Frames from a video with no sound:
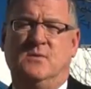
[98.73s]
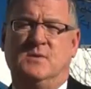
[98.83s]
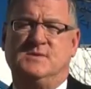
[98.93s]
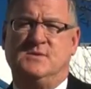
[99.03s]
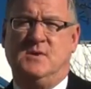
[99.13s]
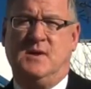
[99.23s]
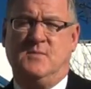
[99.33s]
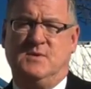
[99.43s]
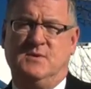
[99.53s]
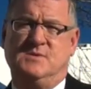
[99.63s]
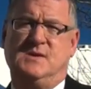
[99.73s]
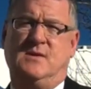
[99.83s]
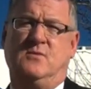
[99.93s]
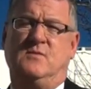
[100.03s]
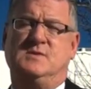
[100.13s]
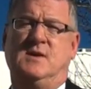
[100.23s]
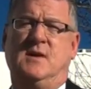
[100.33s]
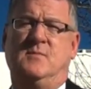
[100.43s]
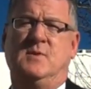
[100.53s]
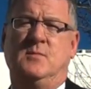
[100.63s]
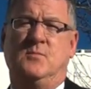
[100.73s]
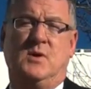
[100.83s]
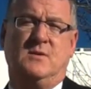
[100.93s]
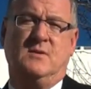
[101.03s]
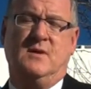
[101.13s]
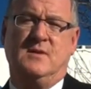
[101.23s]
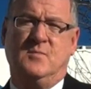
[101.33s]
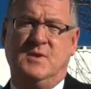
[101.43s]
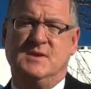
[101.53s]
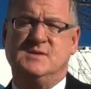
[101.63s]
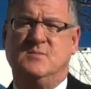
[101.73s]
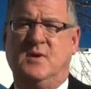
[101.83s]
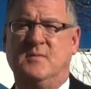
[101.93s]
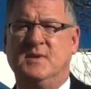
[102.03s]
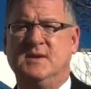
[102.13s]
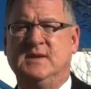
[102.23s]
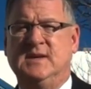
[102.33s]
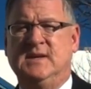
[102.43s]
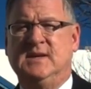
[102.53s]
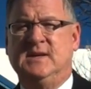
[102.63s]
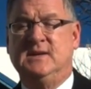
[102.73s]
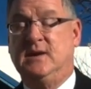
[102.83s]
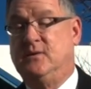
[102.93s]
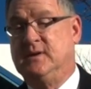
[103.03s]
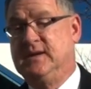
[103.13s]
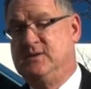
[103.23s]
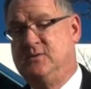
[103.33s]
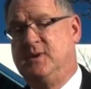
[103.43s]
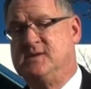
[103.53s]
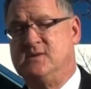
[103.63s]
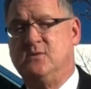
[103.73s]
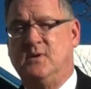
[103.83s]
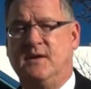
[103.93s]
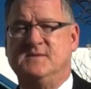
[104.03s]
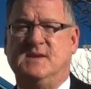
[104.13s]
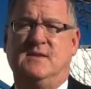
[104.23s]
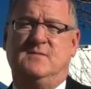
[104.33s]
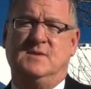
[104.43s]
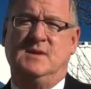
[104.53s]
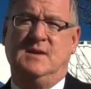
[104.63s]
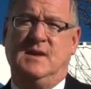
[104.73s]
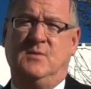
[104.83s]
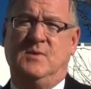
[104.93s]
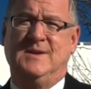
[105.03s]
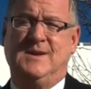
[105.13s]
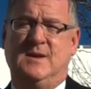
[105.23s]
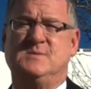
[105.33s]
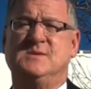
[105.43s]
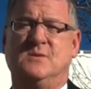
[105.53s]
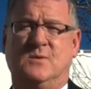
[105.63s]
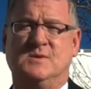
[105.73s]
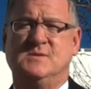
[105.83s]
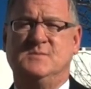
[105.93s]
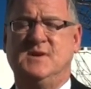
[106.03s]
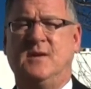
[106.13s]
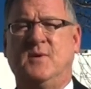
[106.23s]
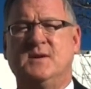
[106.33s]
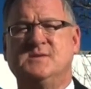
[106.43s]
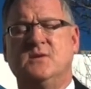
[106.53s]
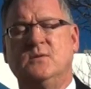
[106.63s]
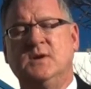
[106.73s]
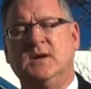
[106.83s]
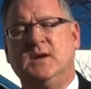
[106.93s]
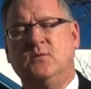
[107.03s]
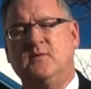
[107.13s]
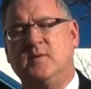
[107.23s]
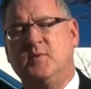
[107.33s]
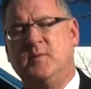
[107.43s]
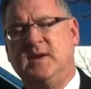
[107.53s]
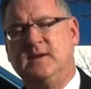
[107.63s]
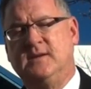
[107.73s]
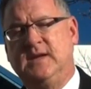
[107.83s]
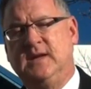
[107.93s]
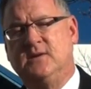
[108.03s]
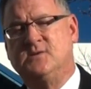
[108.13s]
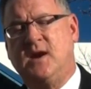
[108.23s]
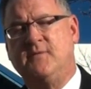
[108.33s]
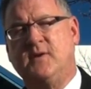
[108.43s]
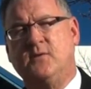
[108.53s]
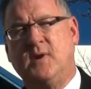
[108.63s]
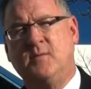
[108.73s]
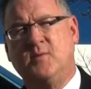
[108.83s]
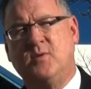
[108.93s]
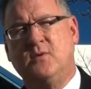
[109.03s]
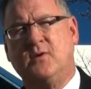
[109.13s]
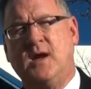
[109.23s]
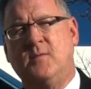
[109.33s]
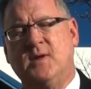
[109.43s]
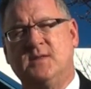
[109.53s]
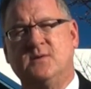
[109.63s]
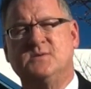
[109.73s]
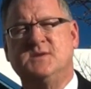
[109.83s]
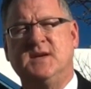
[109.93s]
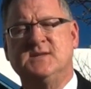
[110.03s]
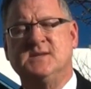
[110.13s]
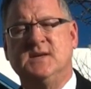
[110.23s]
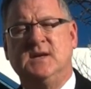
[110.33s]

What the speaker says: was to try to reduce that overtime burden on the police department. Now, in doing so, I've saved anyone that comes to court some time also. We've implemented the traffic arraignment program on Thursdays,